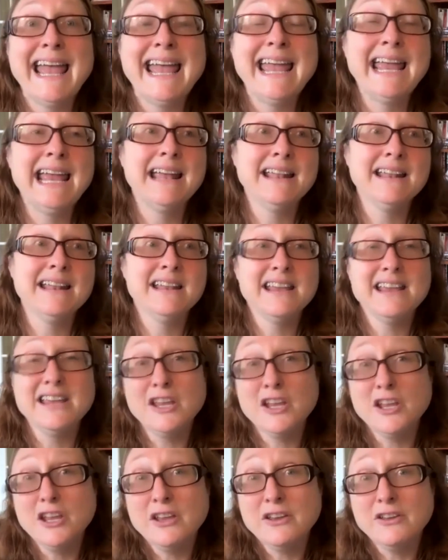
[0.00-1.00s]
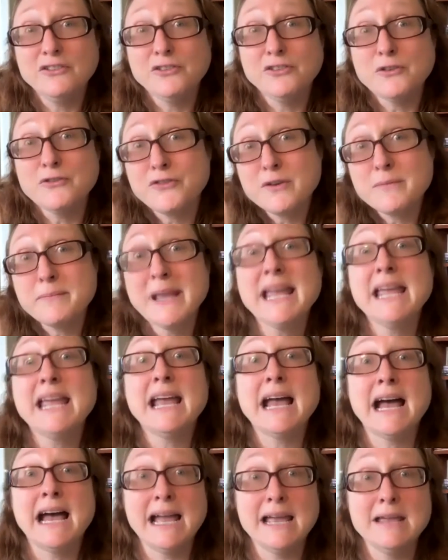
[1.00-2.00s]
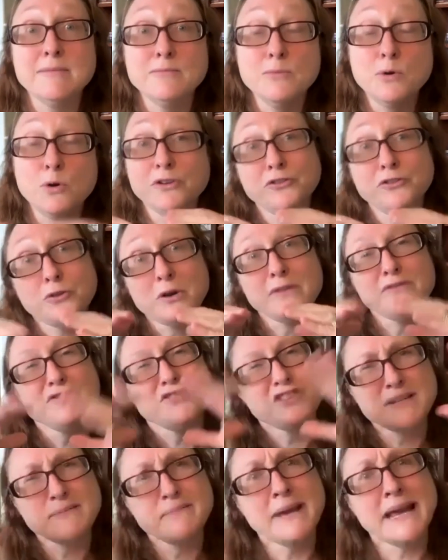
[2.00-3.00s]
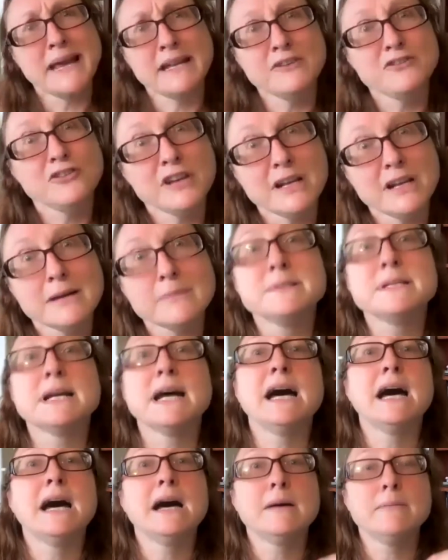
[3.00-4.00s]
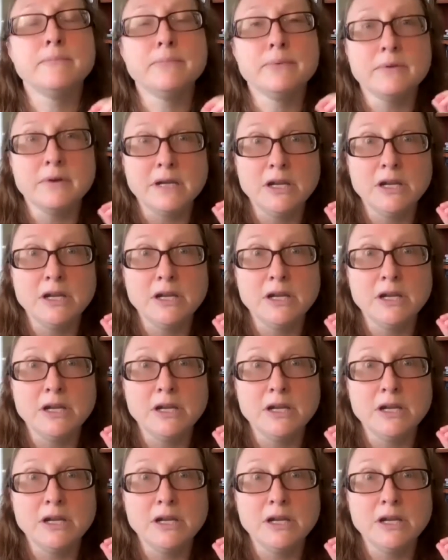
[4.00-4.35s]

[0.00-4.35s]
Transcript: And so for me, I am more sort of just managing up top,